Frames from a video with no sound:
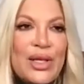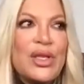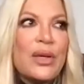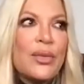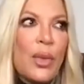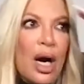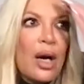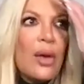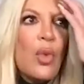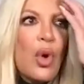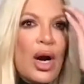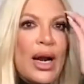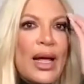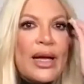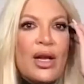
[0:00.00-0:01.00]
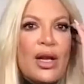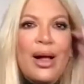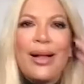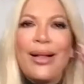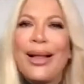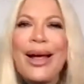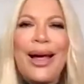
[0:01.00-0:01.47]
So tomorrow morning, you're
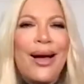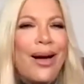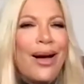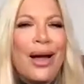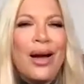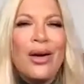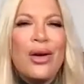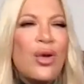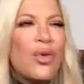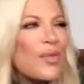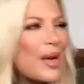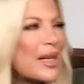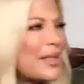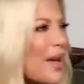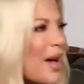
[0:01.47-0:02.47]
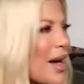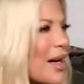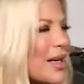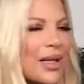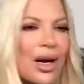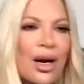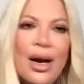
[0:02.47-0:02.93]
not like, I don't know where my
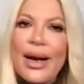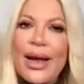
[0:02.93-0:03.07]
socks are.